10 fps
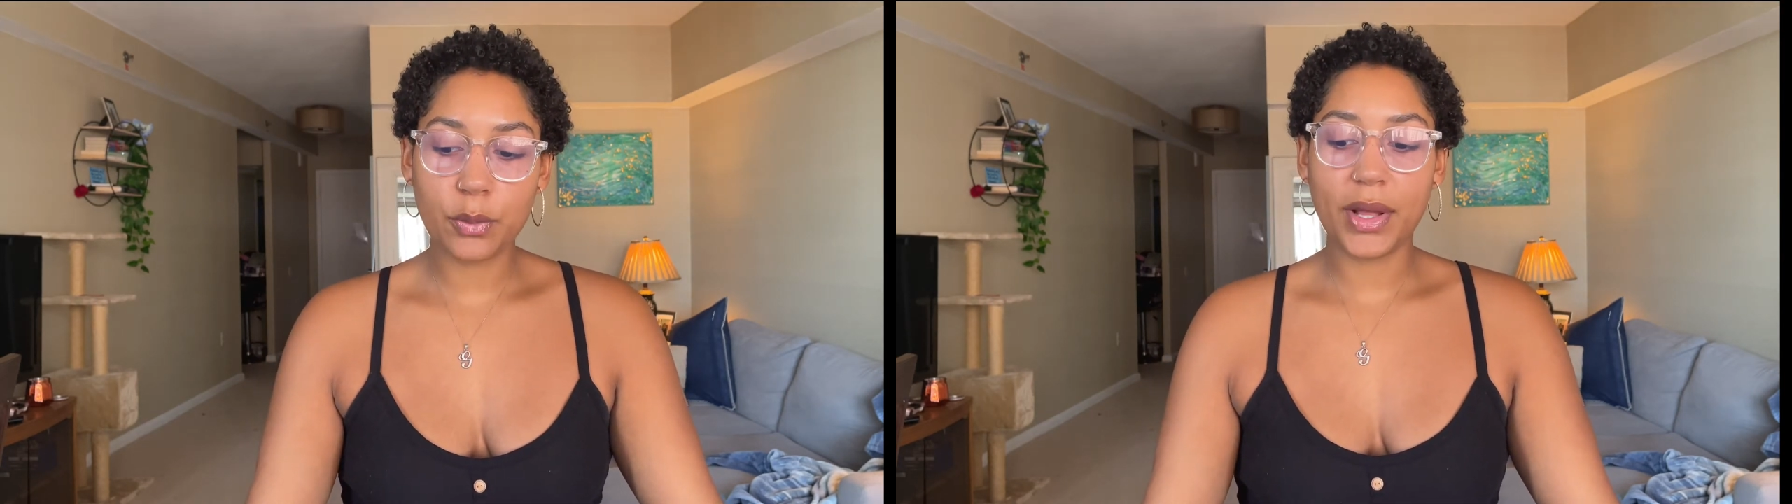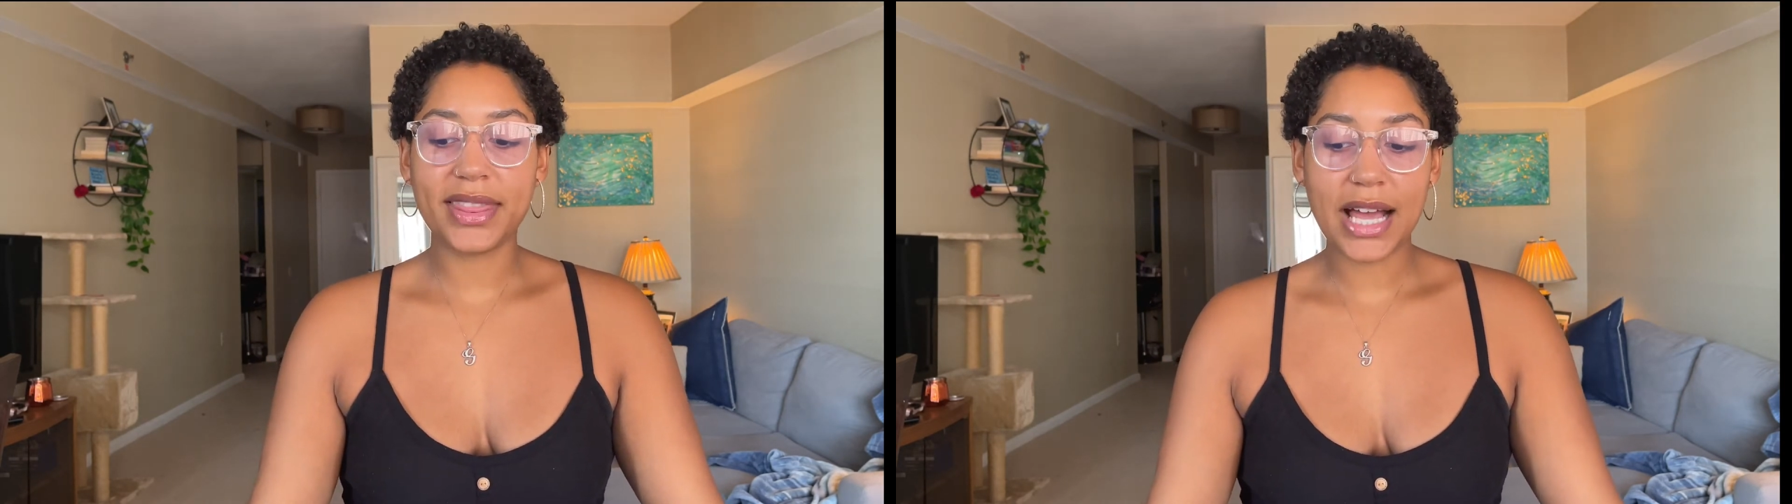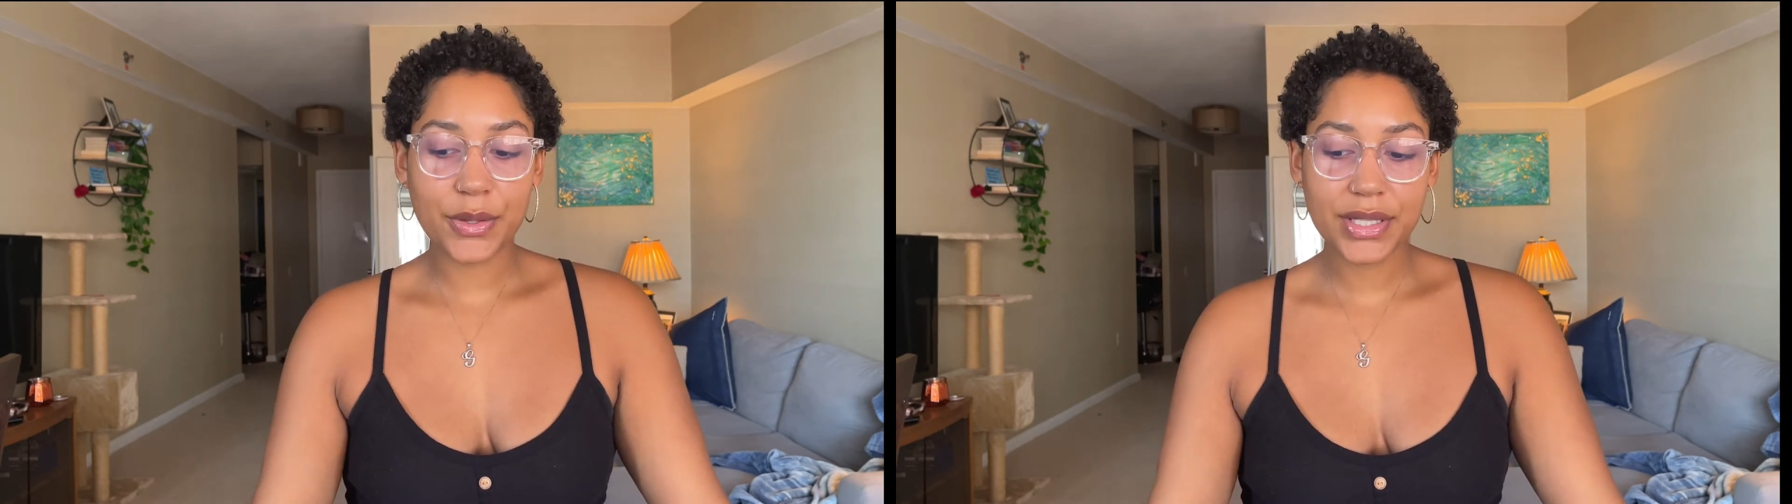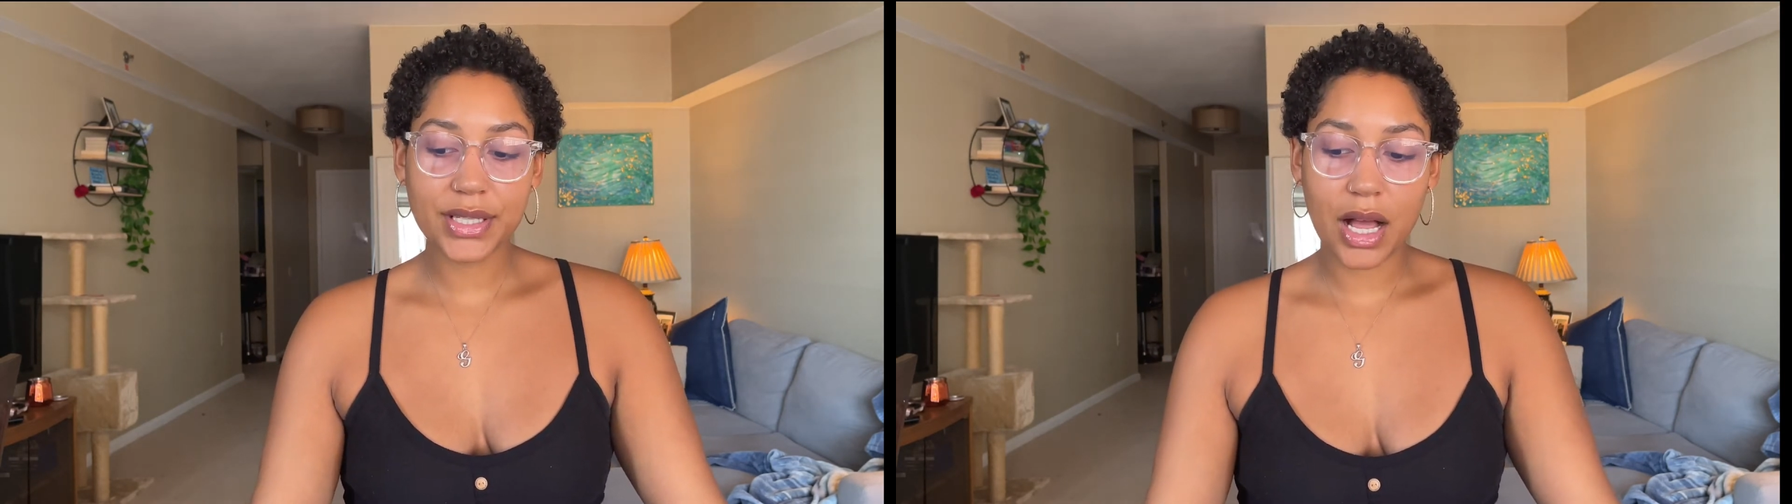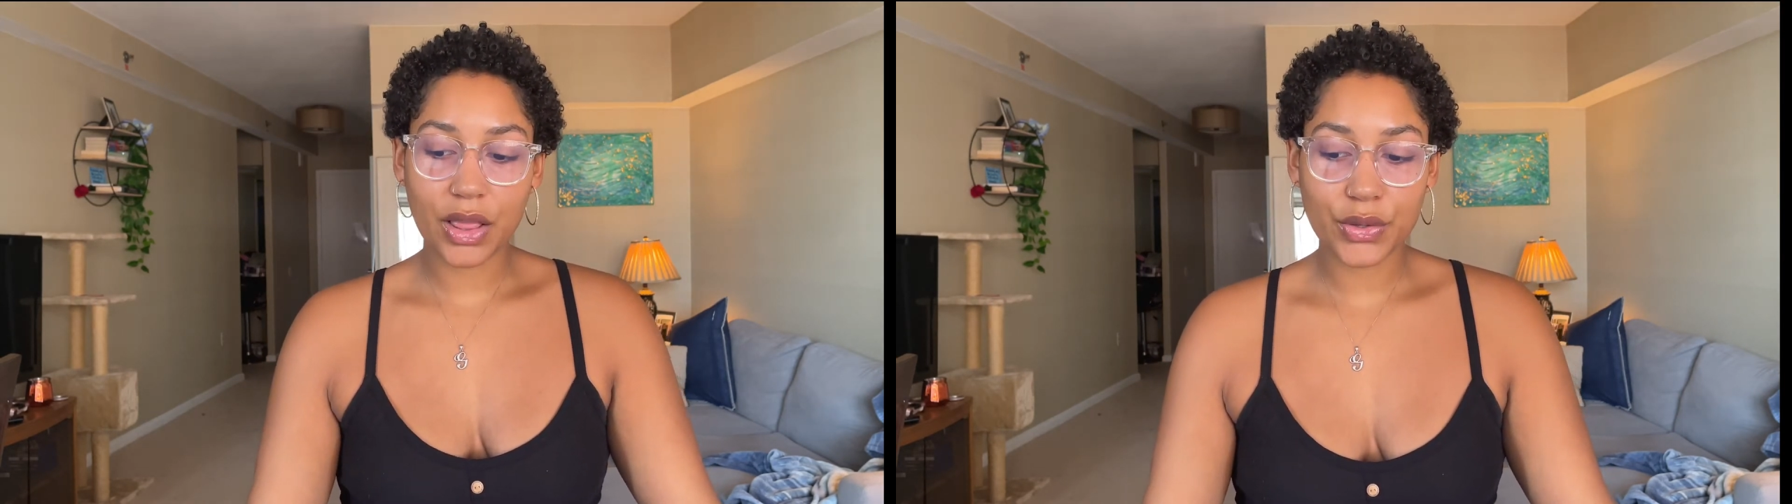
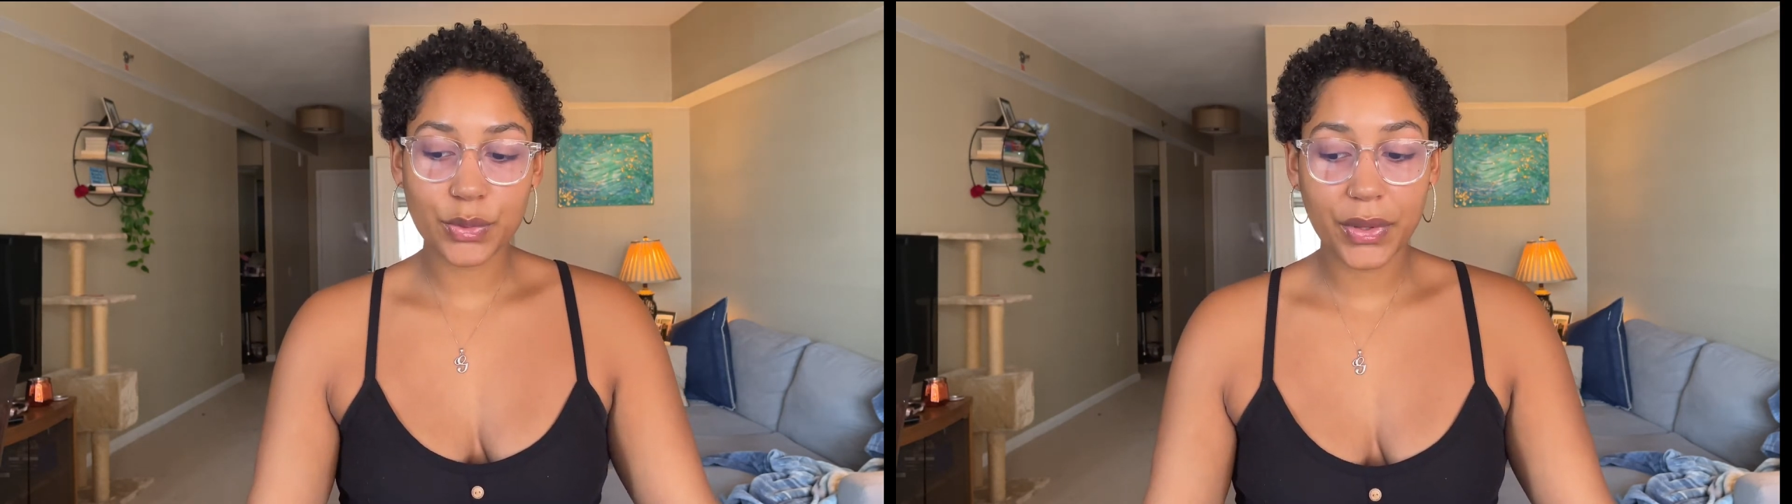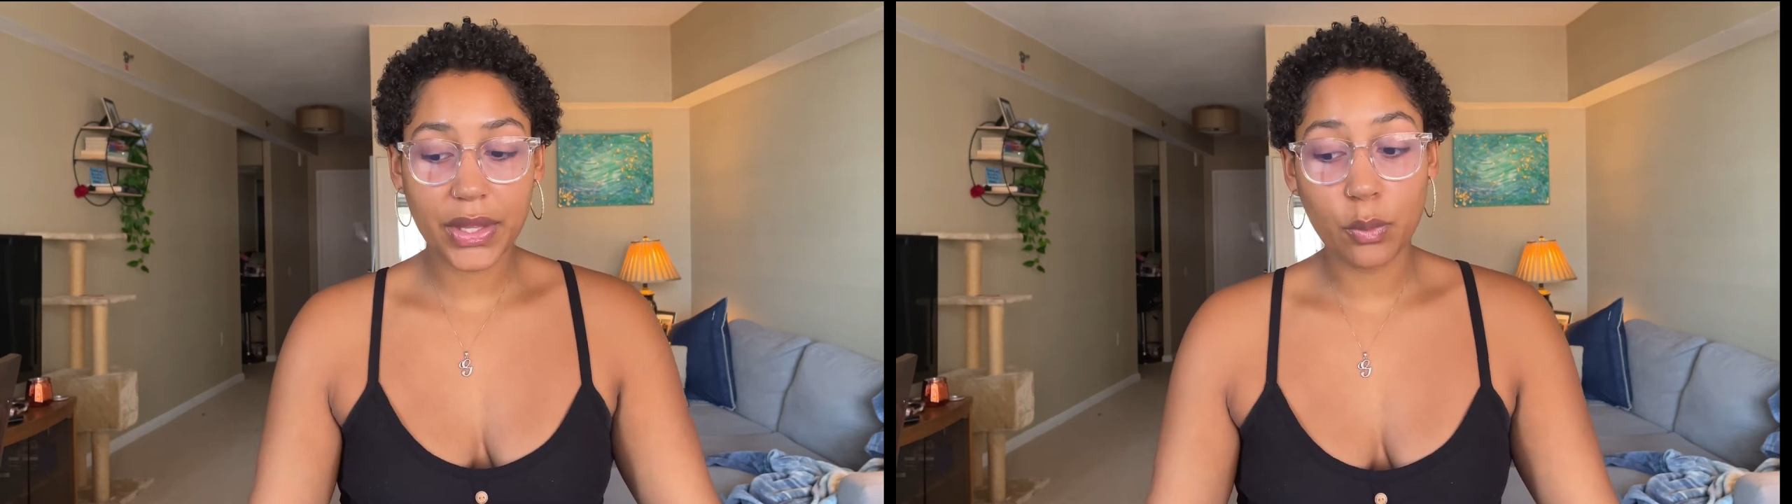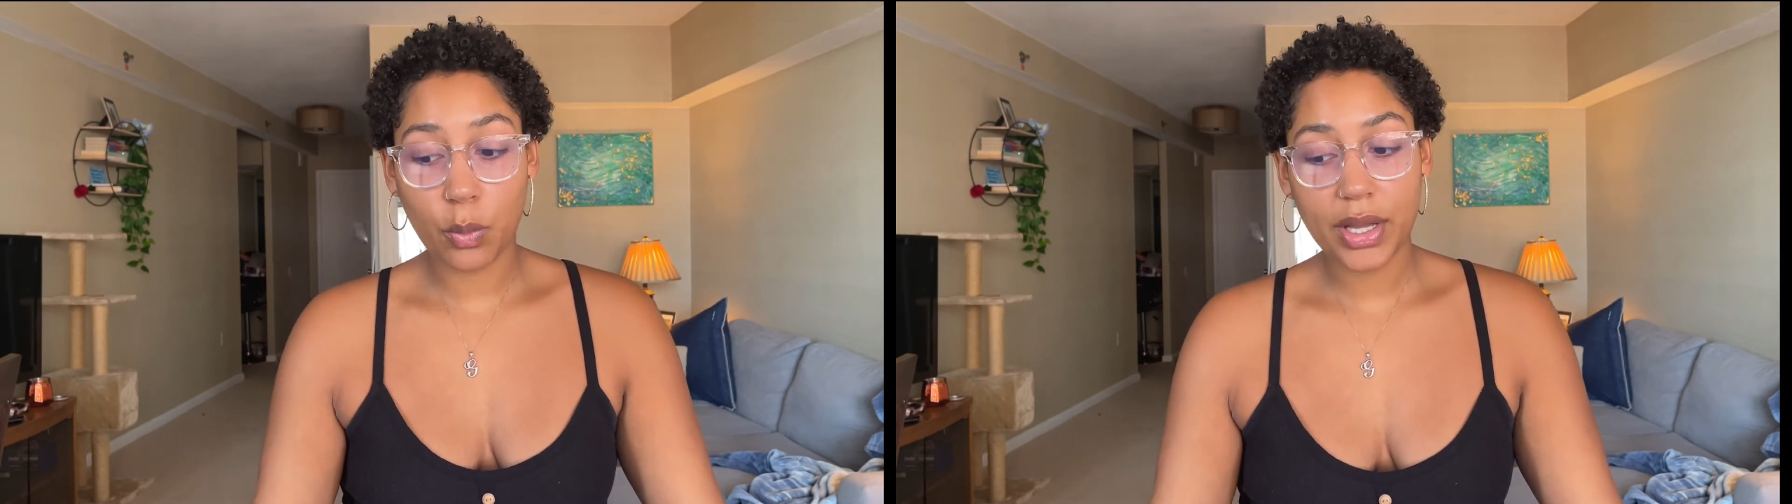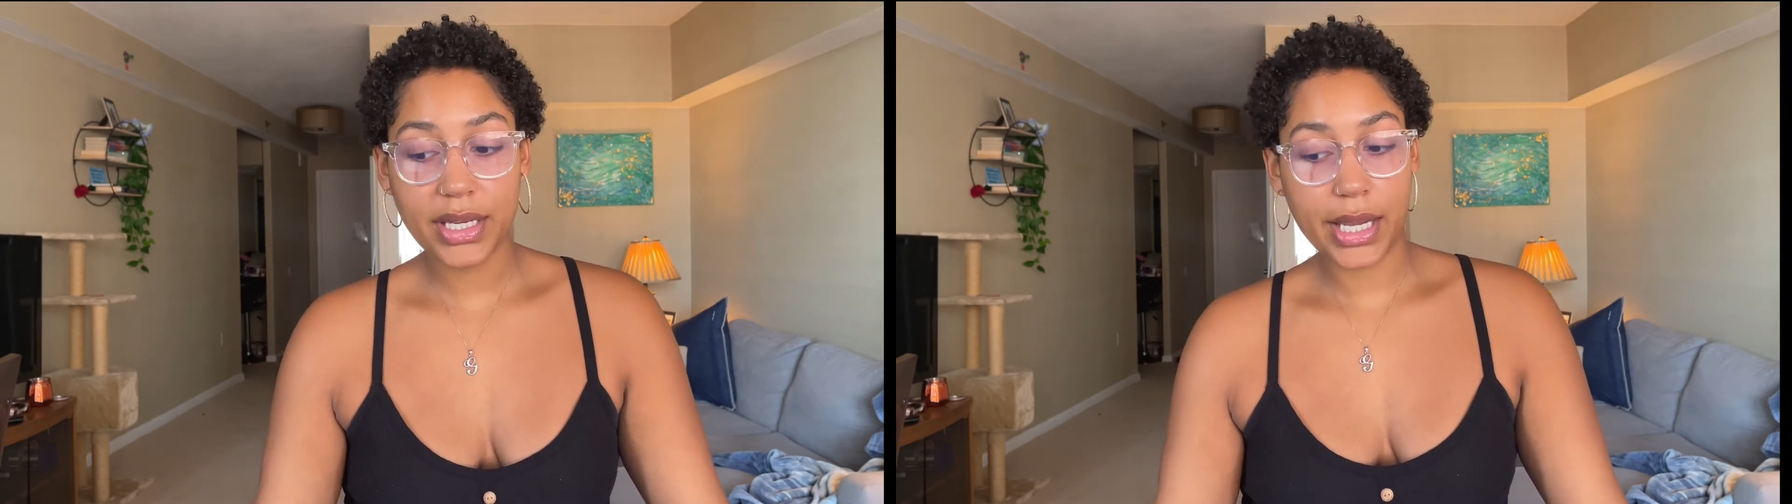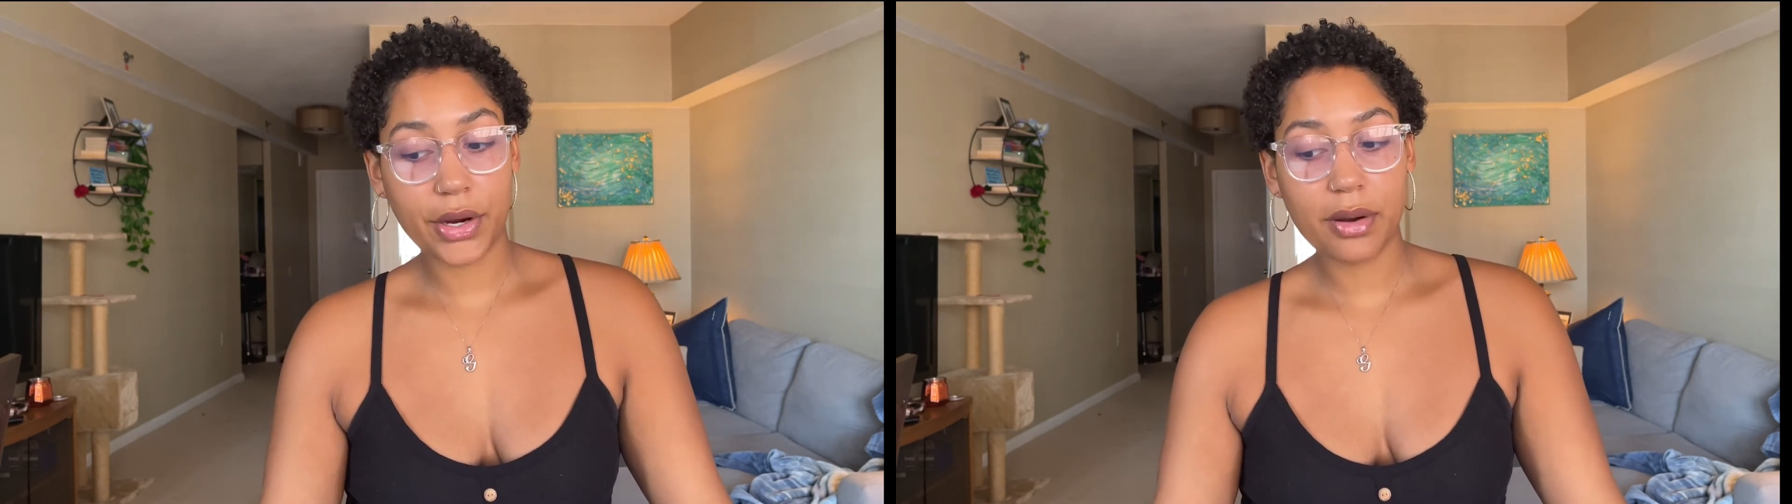$1,000 within 1 year